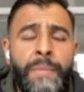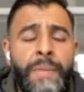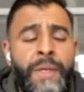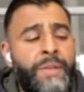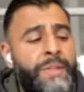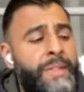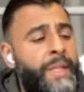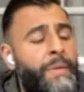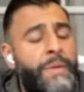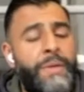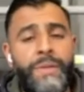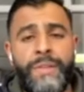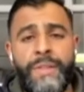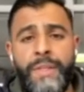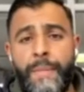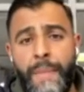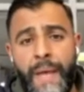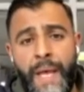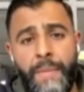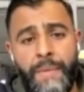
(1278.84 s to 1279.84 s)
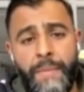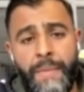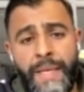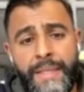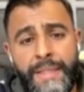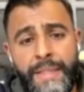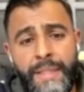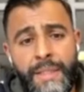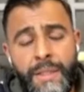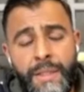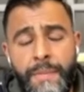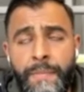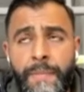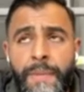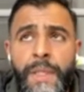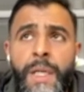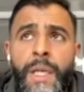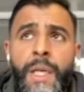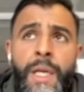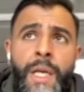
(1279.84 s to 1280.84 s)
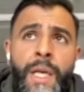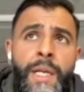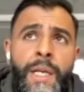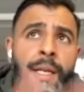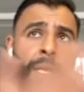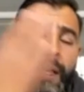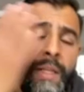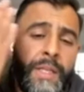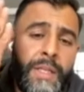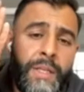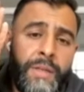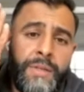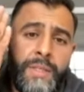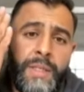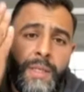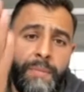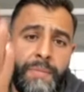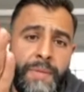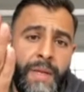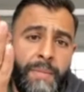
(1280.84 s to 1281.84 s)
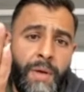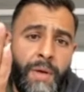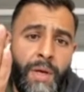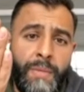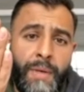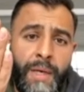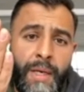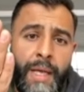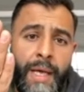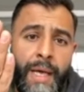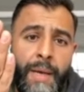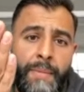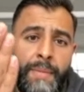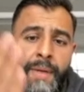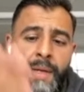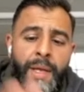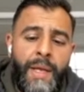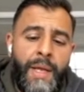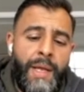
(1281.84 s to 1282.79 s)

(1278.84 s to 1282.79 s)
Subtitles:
because they were using a paper-based system. Now they're using their mobile app,